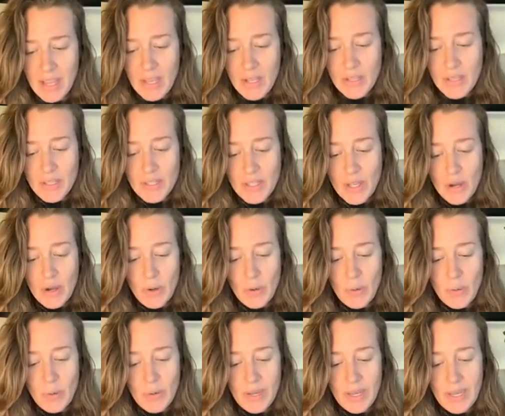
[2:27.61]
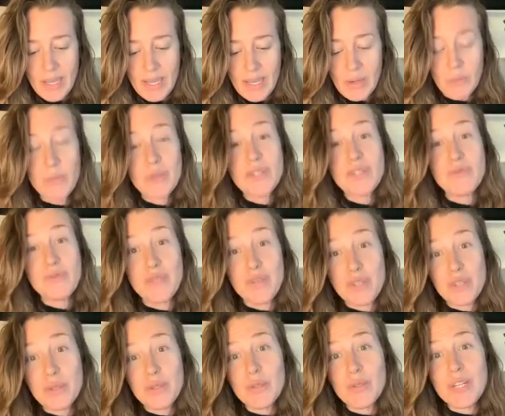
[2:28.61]
So it was
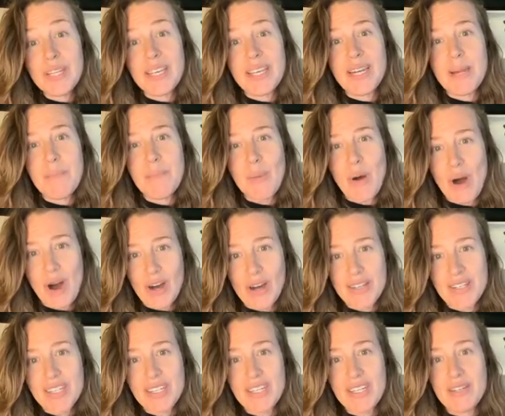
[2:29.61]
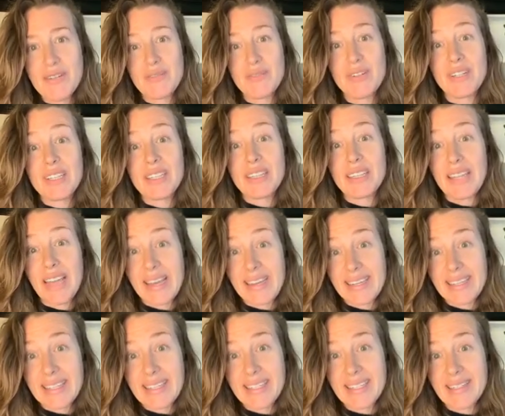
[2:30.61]
viewed in a positive
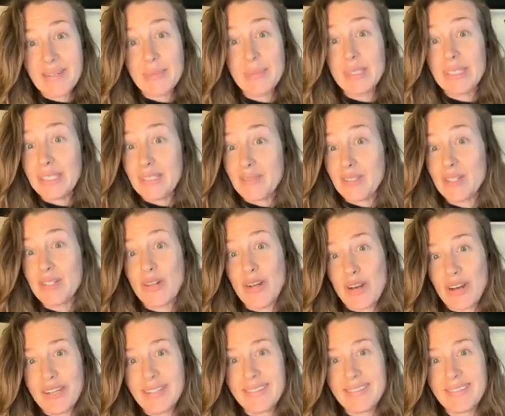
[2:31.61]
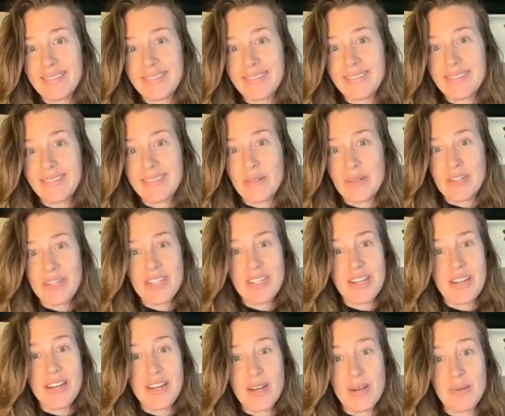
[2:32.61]
light, believe it or not, which
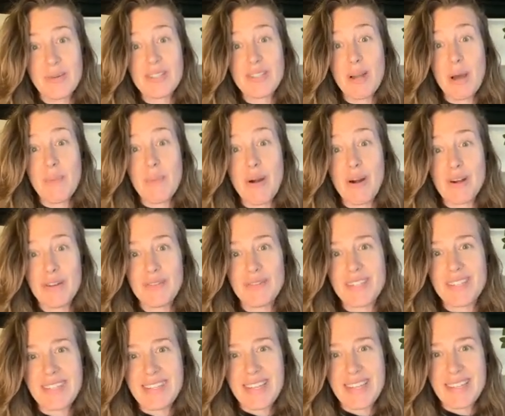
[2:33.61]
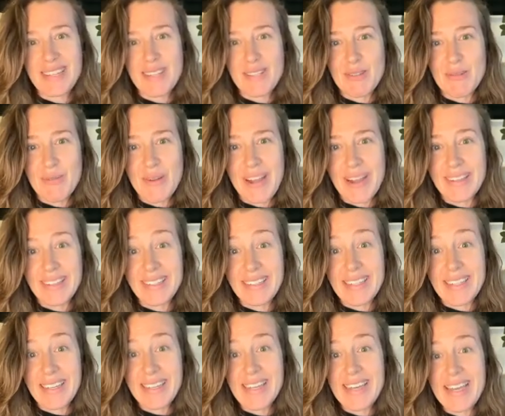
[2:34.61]
I know is not part of consensus
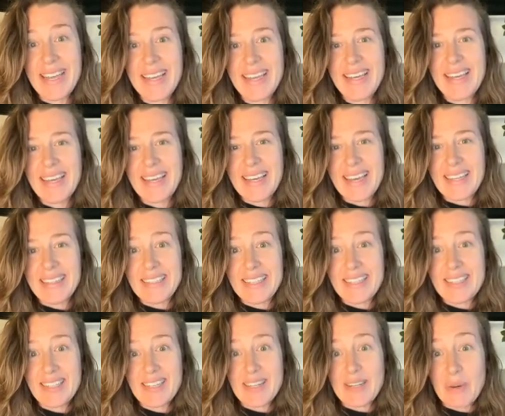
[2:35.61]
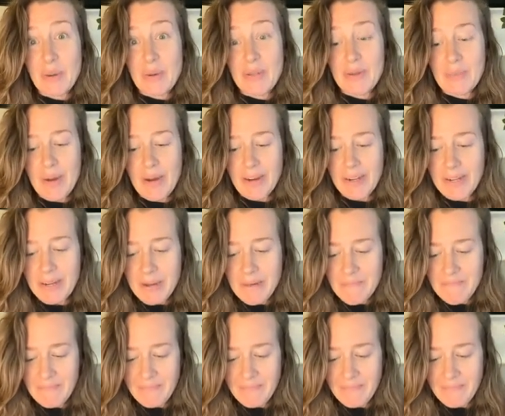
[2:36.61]
reality, at least in North America.